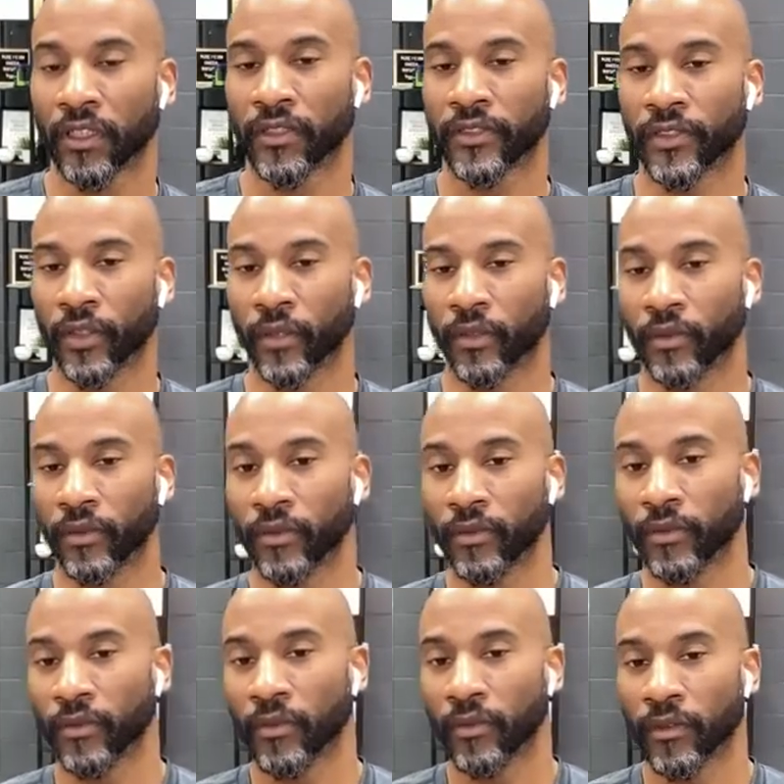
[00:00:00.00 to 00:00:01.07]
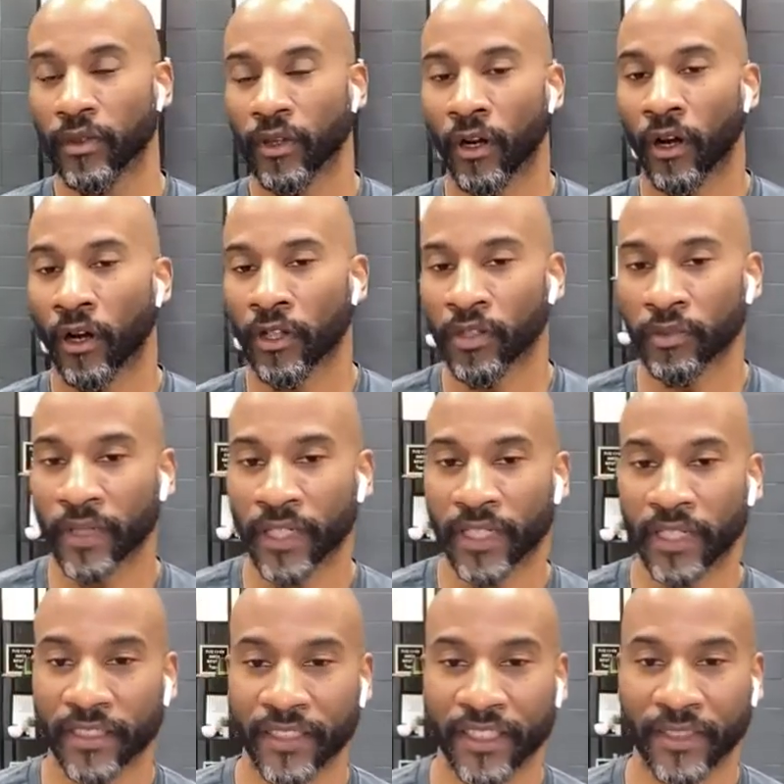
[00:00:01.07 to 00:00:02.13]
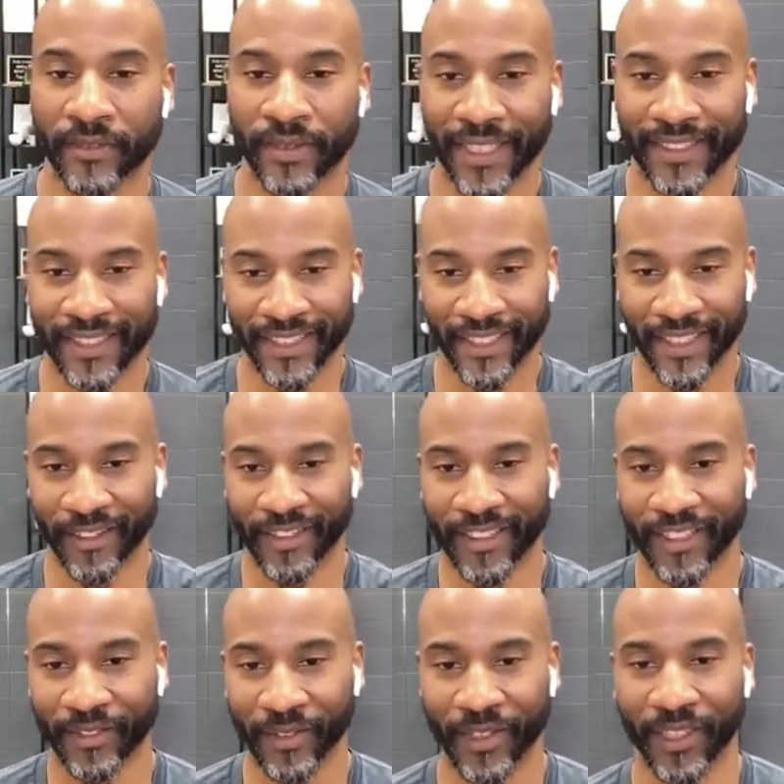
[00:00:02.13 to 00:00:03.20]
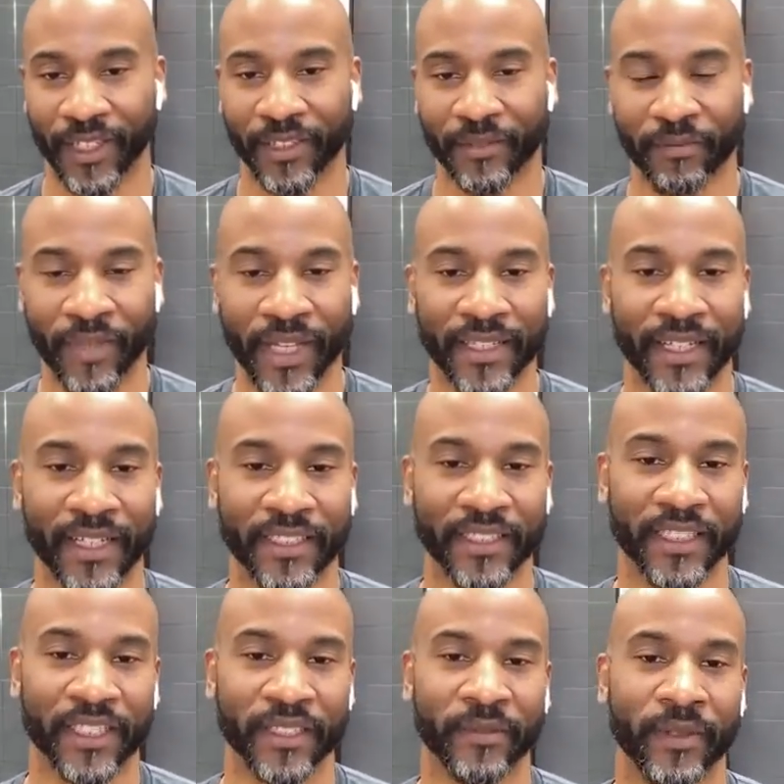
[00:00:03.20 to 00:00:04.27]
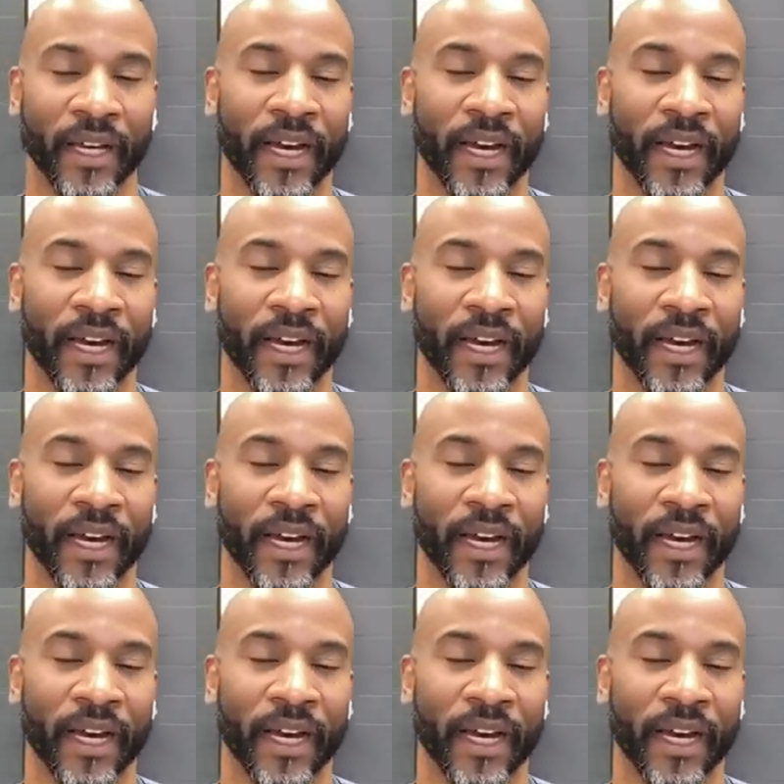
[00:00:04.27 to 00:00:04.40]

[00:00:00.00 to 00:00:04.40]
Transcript: So are you making a team? Yes, as Carrie says right there. Make that team.